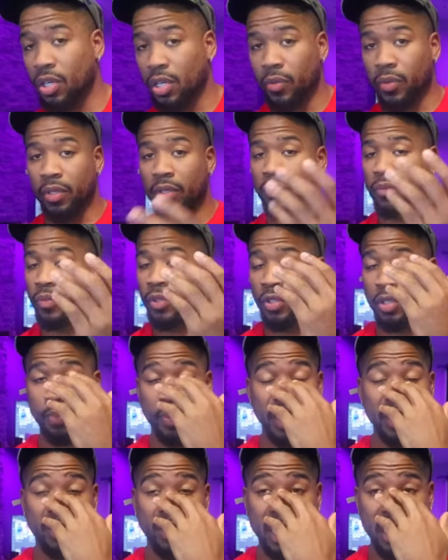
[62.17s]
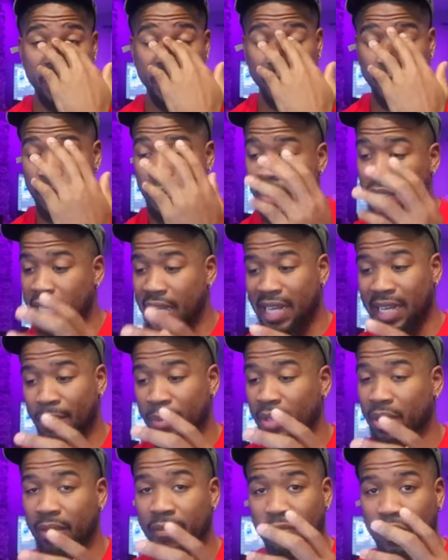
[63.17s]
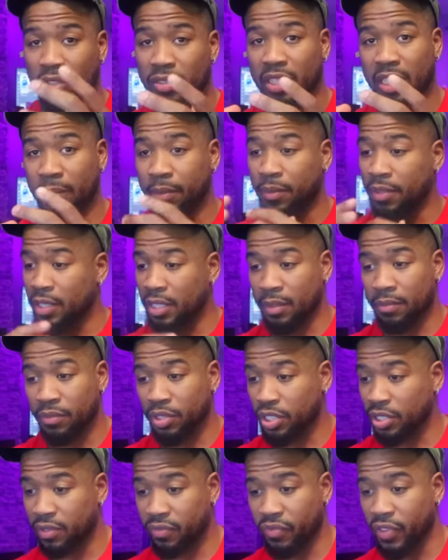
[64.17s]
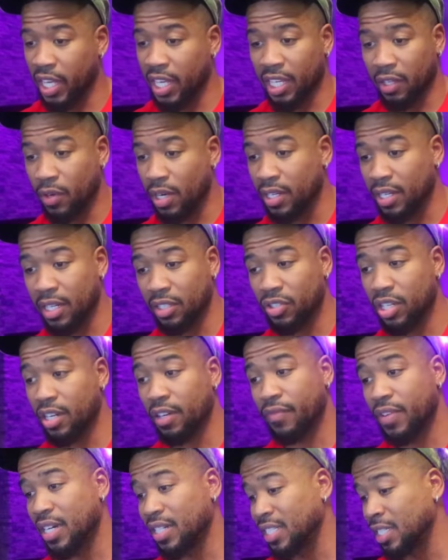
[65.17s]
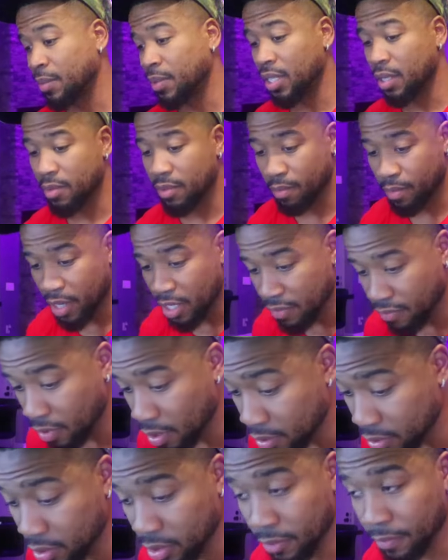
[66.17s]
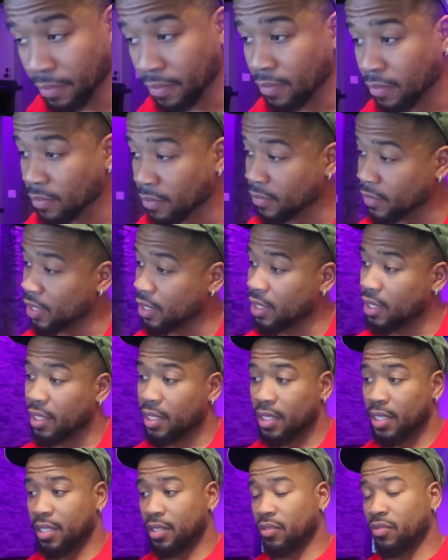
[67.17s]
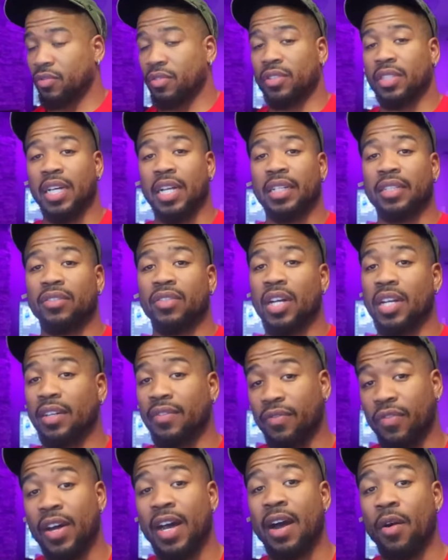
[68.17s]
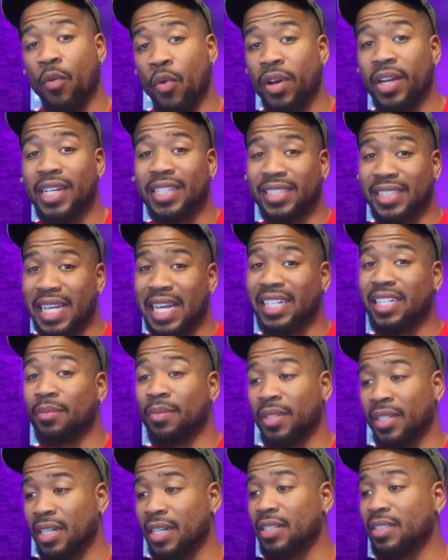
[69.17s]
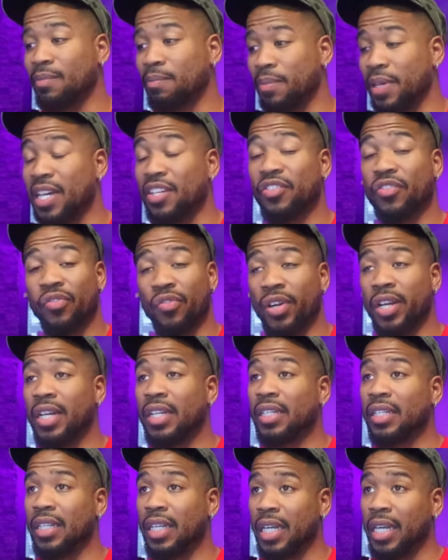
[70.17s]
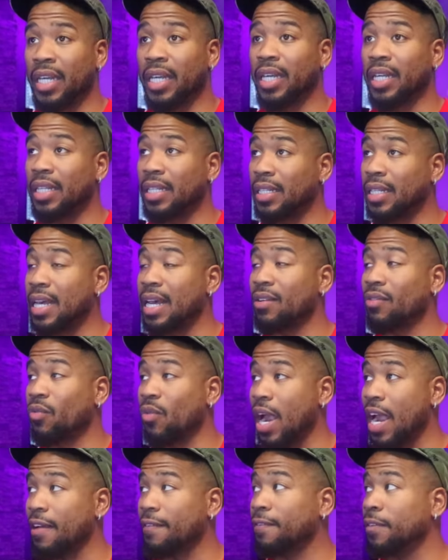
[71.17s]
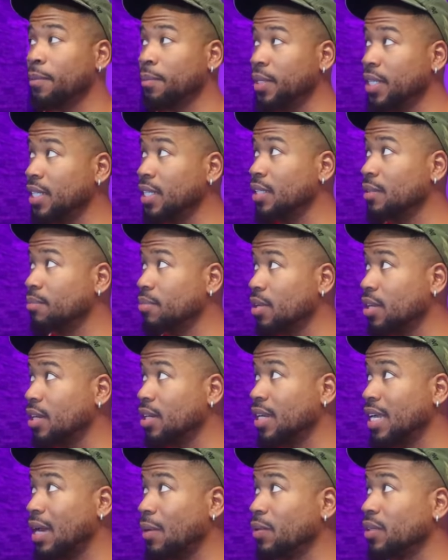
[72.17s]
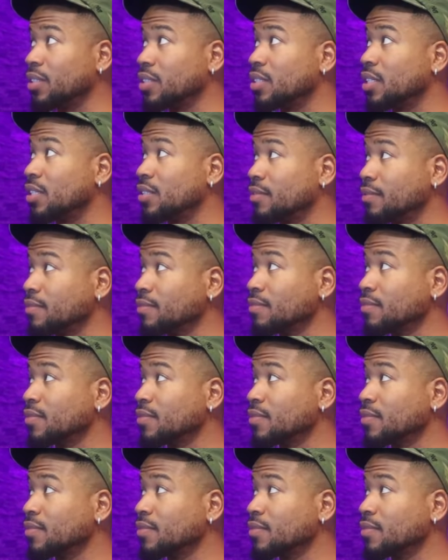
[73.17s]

lord. We're on the Patreon, we're doing that Eminem versus Eminem's thing right now, trying to find Eminem's best verse. So I was trying to find one that stack up against Best Friend, and that Right For Me, bruh, that was a,